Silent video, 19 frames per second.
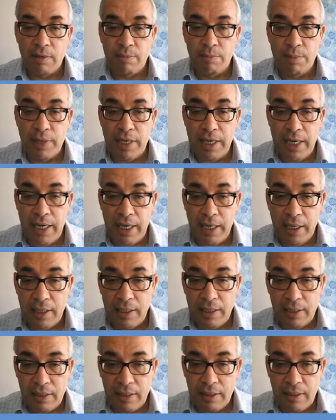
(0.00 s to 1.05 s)
Be
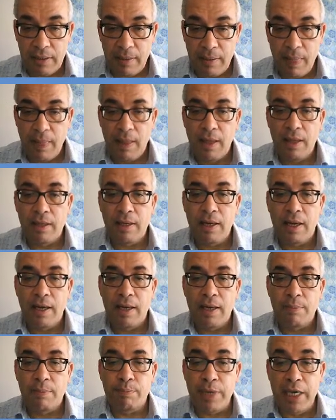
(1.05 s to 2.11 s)

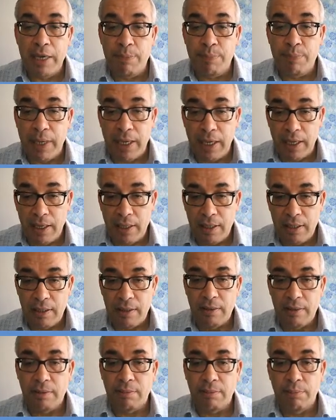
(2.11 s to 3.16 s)
PP,
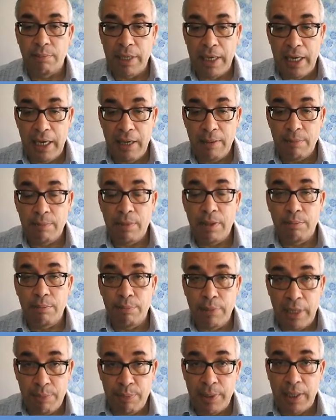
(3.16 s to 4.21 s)
B,
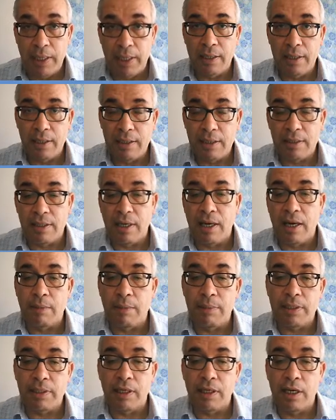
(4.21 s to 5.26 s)
BP. This is the
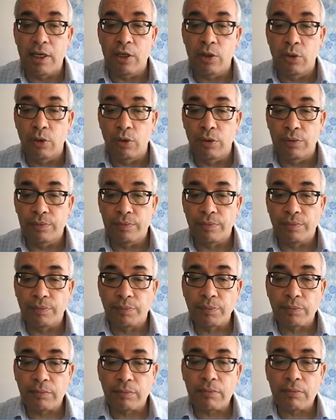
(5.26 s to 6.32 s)
grammatical rule.
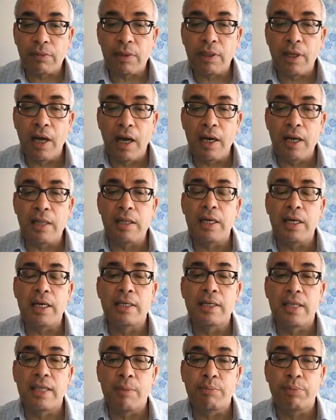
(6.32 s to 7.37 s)
Another
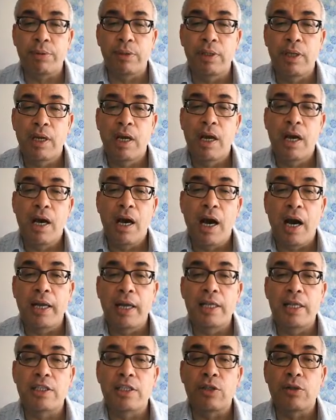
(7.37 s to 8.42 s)
example, I
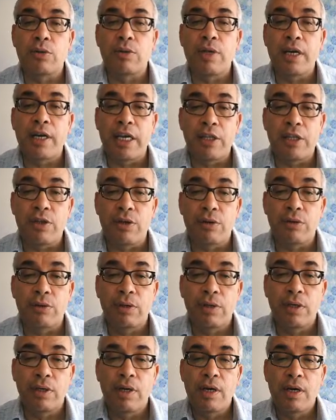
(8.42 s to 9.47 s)
listen to the radio.
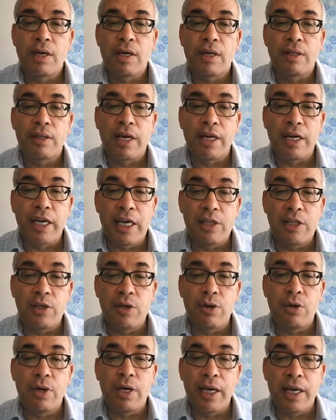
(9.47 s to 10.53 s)
The
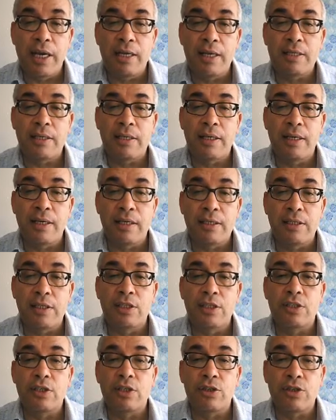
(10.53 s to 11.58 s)
radio is listened
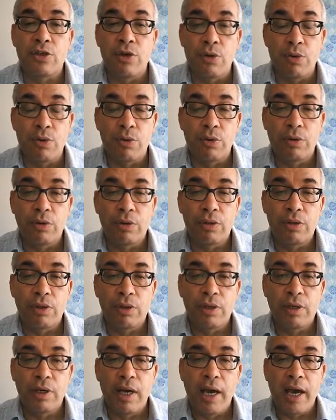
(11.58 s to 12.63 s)
to.
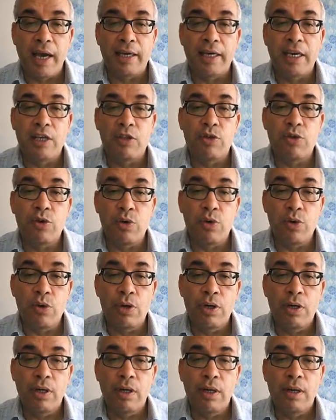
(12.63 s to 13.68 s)
Again, to
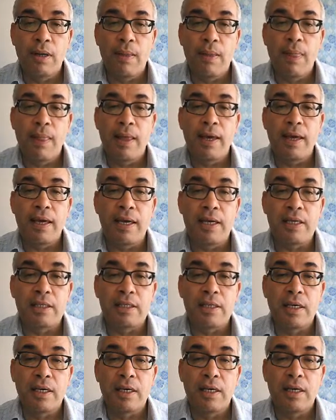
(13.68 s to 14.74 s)
is
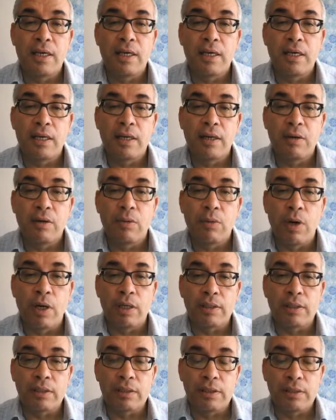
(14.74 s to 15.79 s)
what?